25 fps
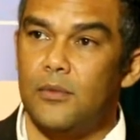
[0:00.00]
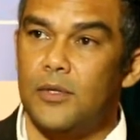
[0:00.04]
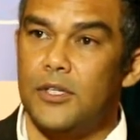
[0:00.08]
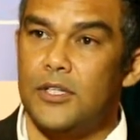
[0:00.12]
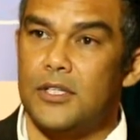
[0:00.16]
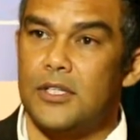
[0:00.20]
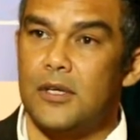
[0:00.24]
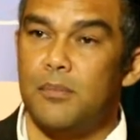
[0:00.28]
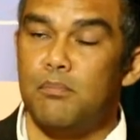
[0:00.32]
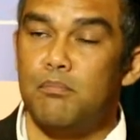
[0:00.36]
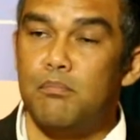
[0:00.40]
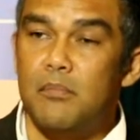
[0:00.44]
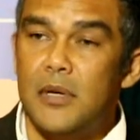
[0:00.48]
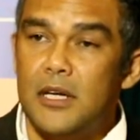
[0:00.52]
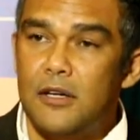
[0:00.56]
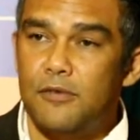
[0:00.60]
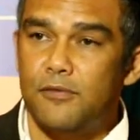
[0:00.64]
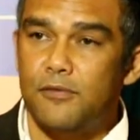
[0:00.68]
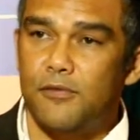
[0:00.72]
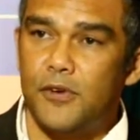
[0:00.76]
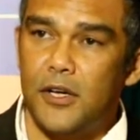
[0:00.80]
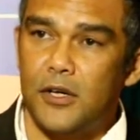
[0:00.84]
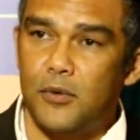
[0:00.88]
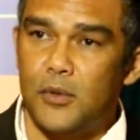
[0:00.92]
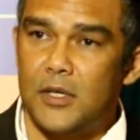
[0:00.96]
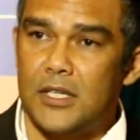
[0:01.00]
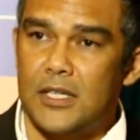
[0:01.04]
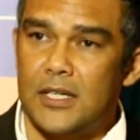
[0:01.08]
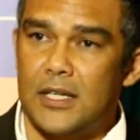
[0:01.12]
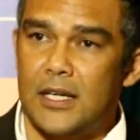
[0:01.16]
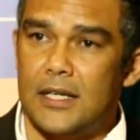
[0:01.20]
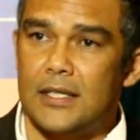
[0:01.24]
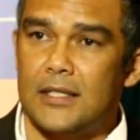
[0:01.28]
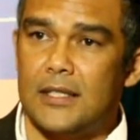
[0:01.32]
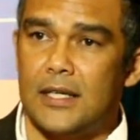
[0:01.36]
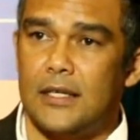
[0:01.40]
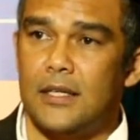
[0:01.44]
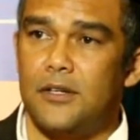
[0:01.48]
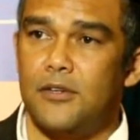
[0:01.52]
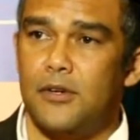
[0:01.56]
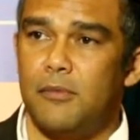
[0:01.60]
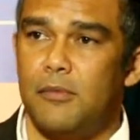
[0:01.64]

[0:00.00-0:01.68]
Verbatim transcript: which is a mid-frequency antenna.